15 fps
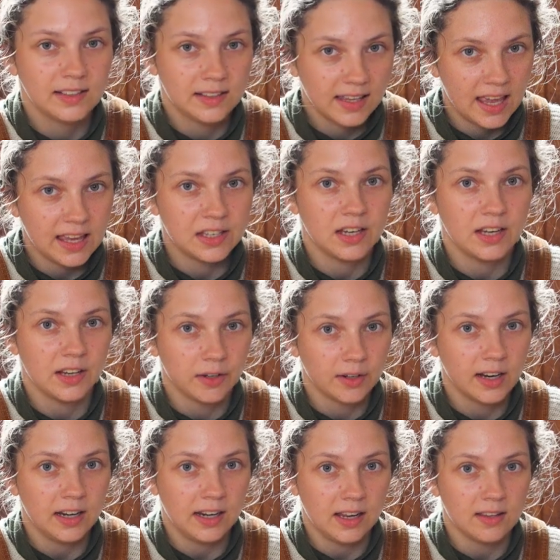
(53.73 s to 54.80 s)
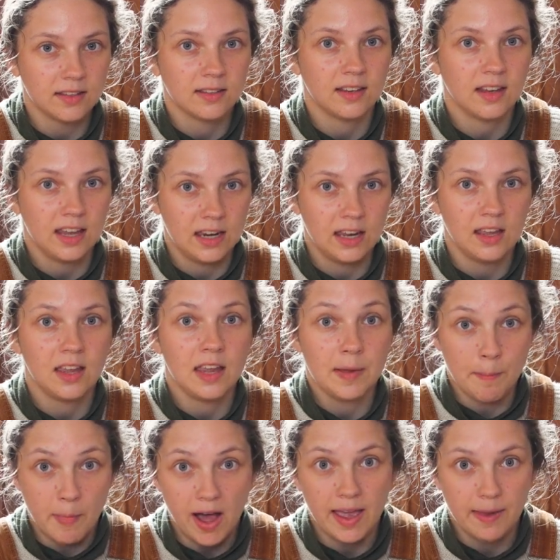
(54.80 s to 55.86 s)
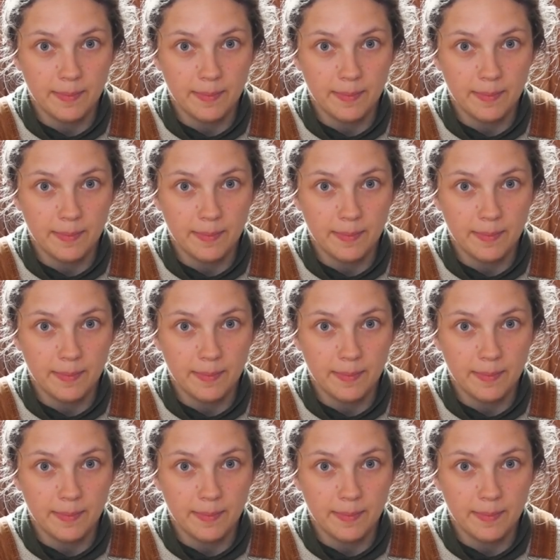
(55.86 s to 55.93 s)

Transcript: sketchy ingredients in it, in my